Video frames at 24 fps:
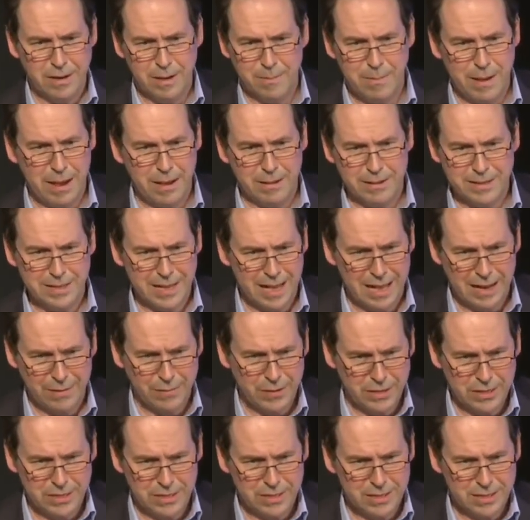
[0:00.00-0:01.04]
about
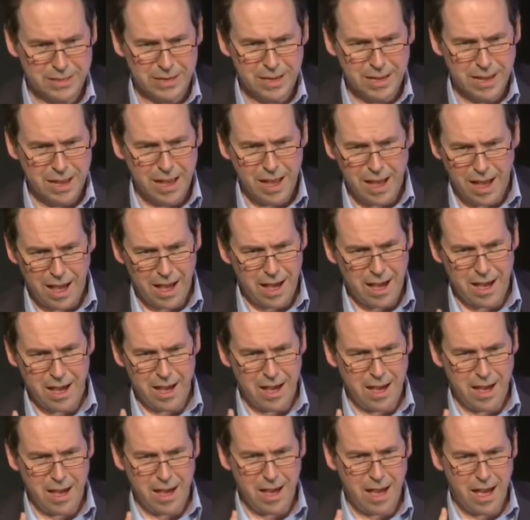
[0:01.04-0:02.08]
television,
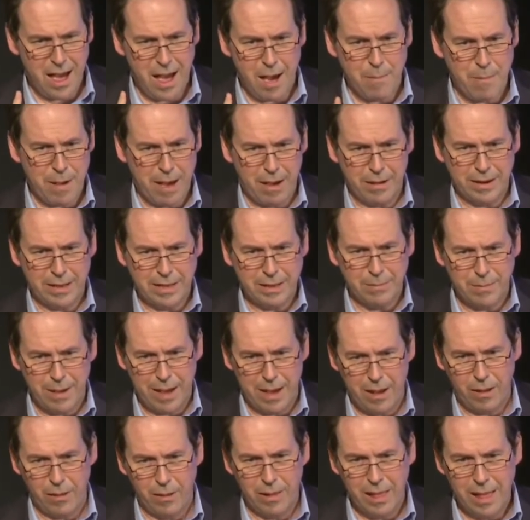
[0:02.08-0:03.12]
uh, about
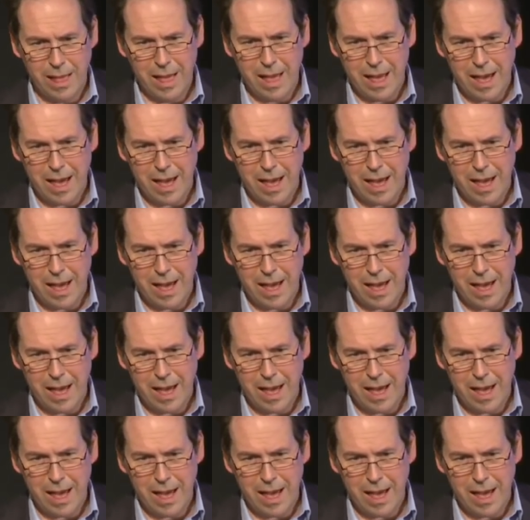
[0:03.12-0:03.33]
email.